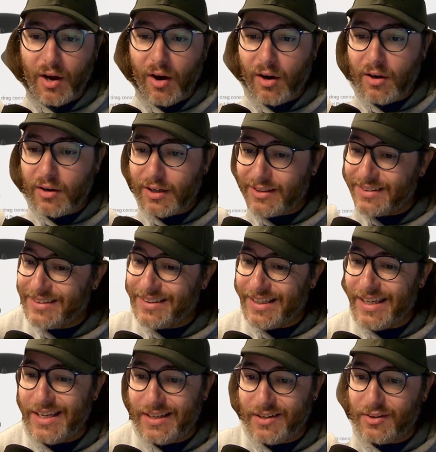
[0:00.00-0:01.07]
our
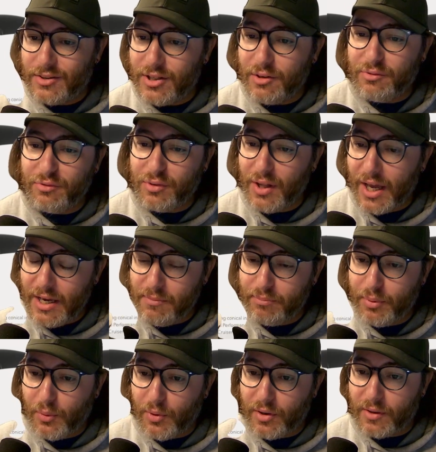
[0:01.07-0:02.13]
link to
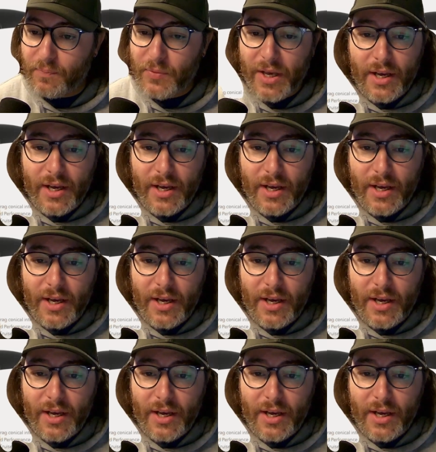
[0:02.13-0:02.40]
Fliteboard.